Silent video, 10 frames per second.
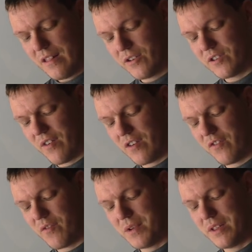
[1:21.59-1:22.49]
Looks very
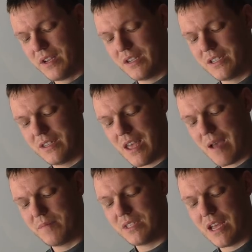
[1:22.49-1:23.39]
familiar to the
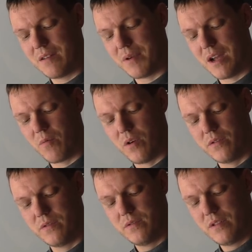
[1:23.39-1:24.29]
M10 by
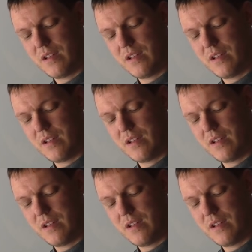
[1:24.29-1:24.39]
1.